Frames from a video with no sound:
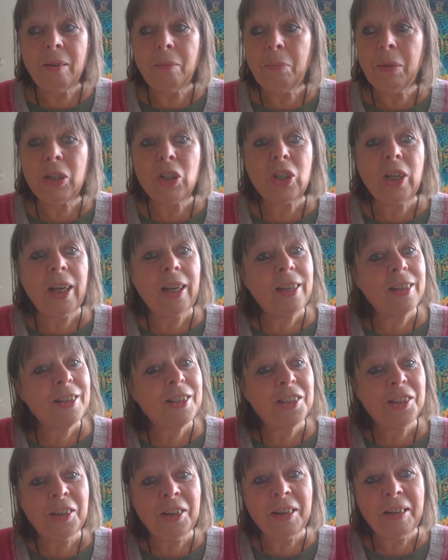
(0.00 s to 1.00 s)
much later
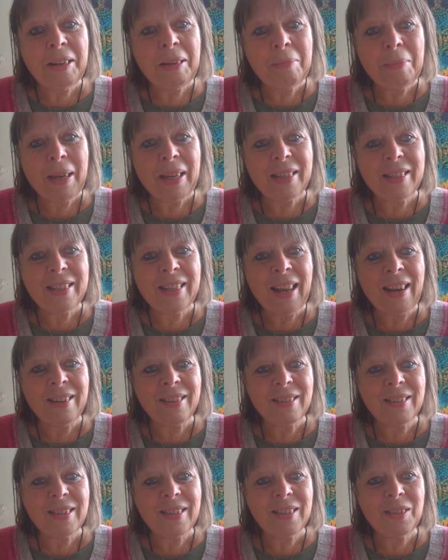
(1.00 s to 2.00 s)
suddenly makes
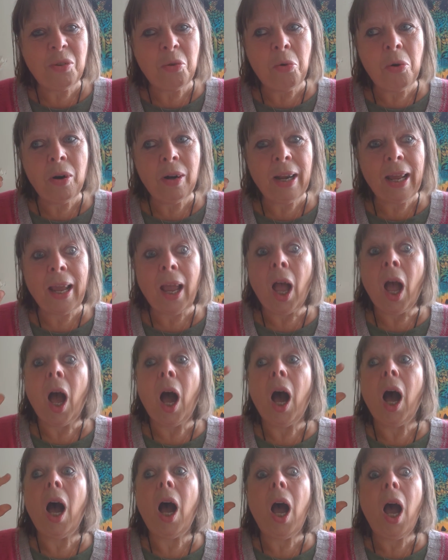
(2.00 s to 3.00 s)
sense, or like,
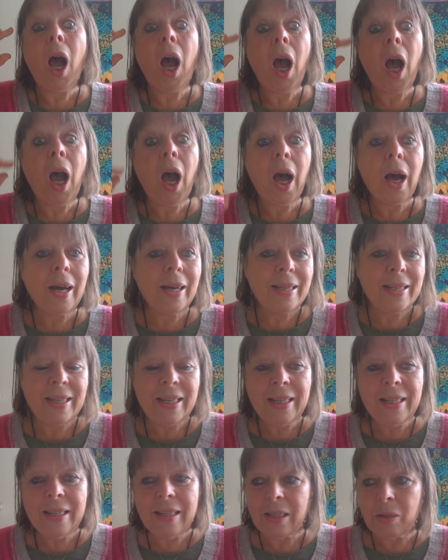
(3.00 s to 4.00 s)
ah,
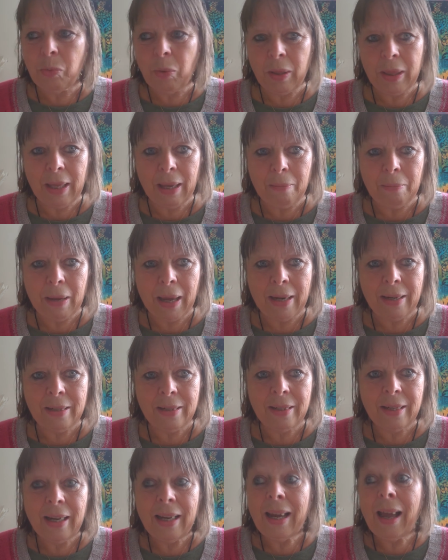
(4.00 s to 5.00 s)
this is what they
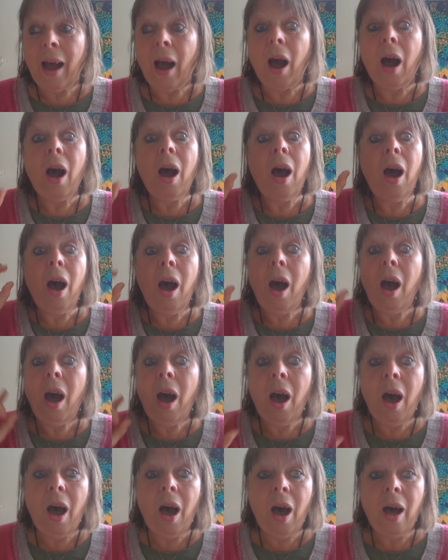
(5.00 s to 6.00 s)
meant.
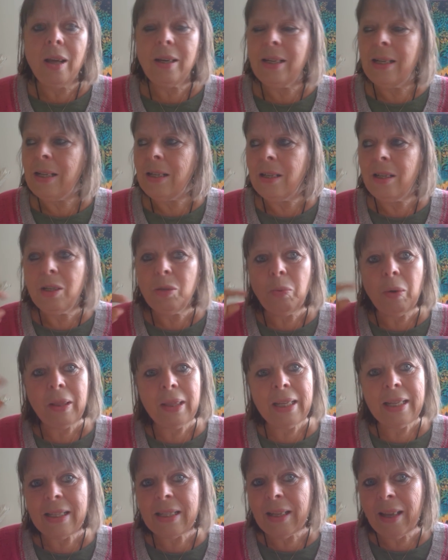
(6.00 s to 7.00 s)
Ah, this is what
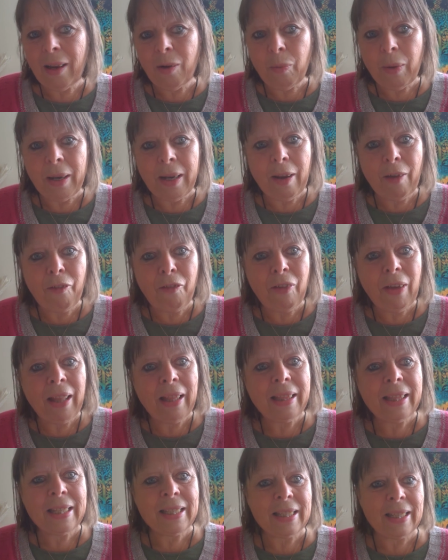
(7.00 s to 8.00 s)
they said when they
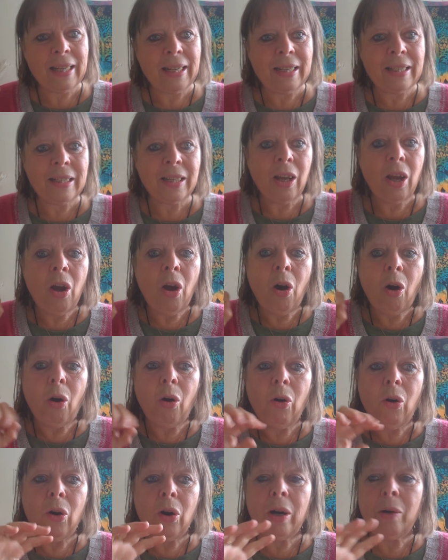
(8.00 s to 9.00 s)
felt this and this,
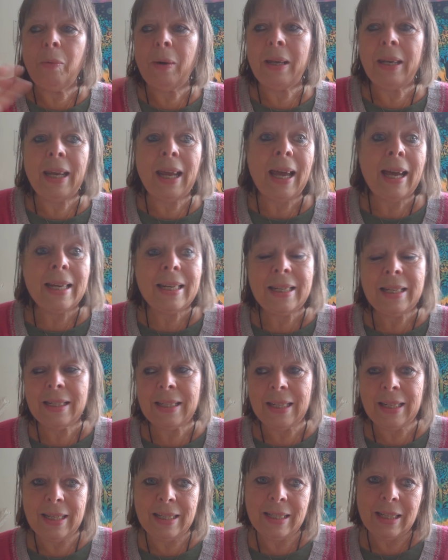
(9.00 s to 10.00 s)
or when they had this
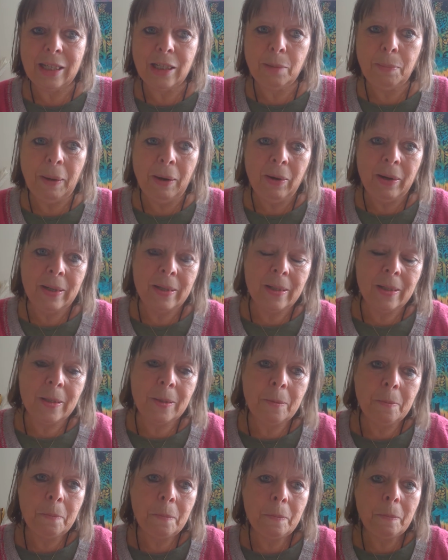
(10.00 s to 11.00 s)
and this
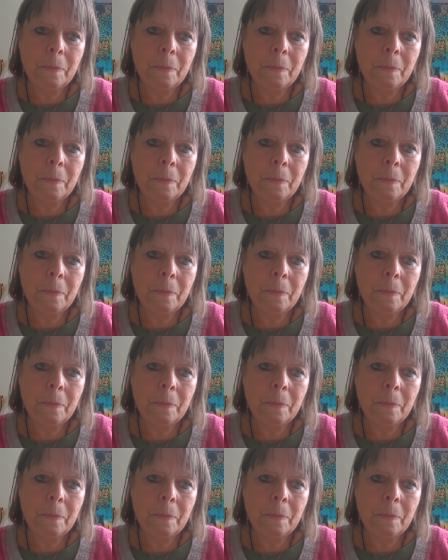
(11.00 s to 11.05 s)
experience.